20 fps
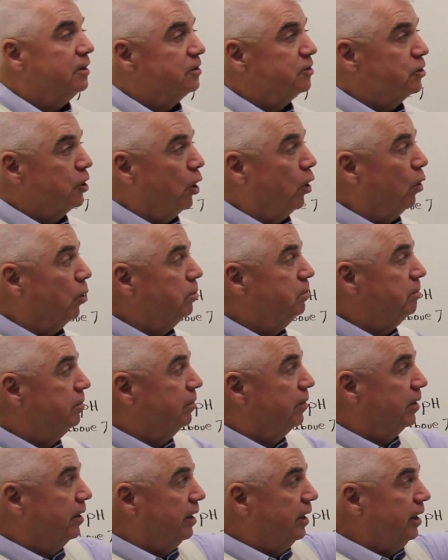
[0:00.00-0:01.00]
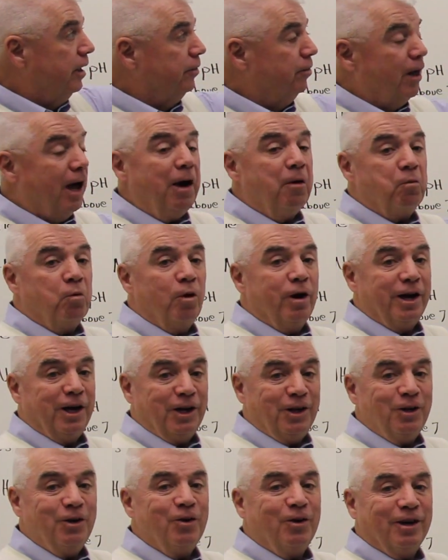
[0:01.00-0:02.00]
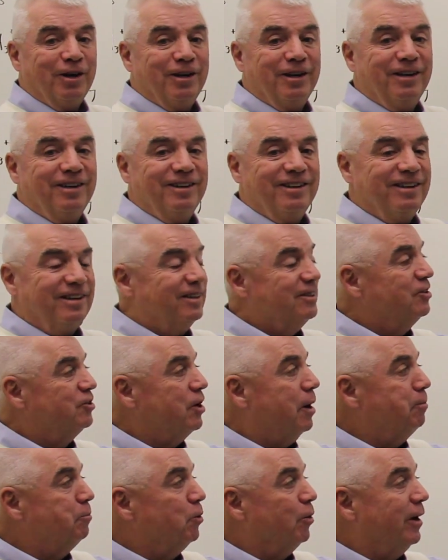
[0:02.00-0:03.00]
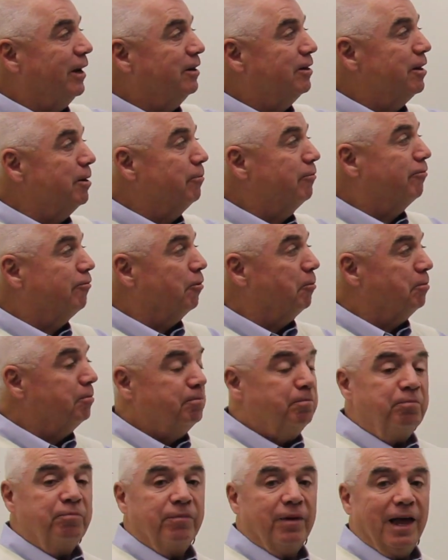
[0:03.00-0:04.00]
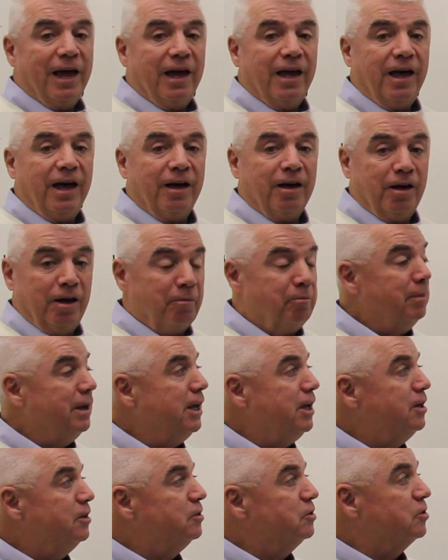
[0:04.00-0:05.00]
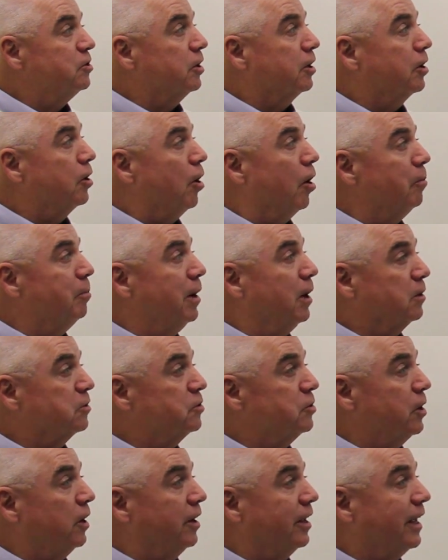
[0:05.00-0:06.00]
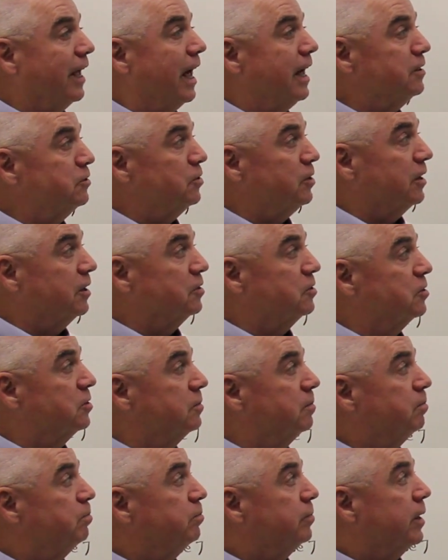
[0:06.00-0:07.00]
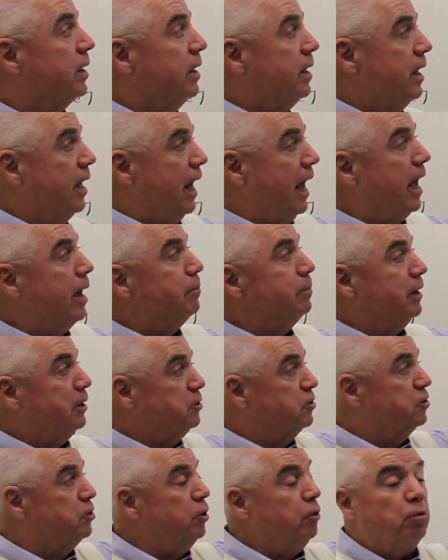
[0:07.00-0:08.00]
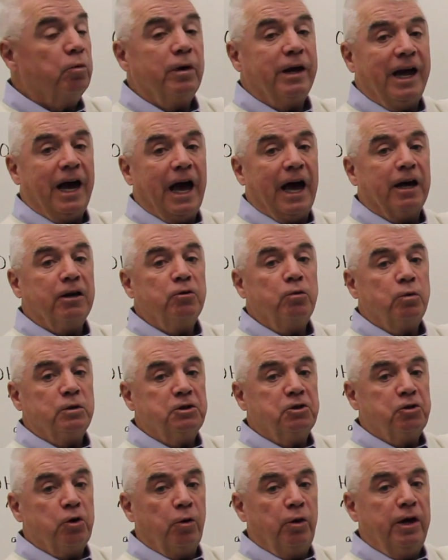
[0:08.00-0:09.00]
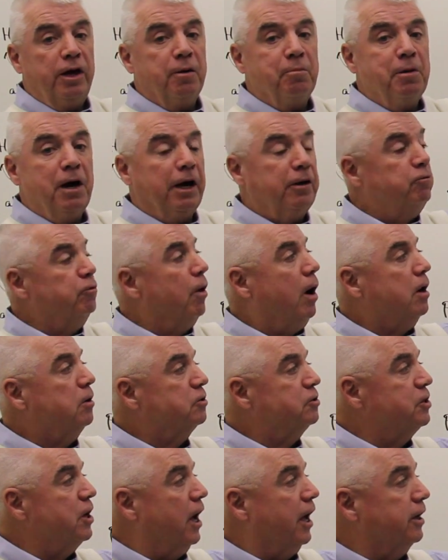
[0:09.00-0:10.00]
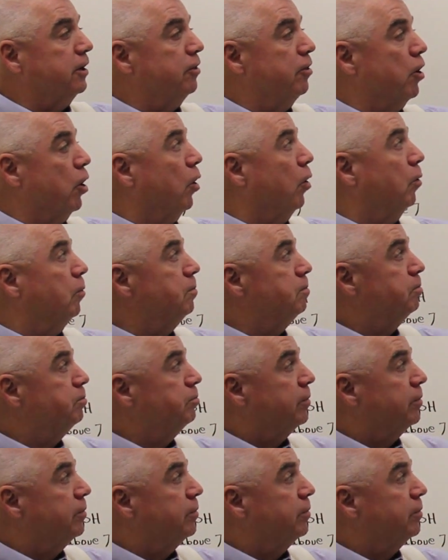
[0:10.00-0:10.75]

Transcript: So in that way, you can separate them from uh, amines and carboxylic acids. Amides do react with sodium hydroxide, though.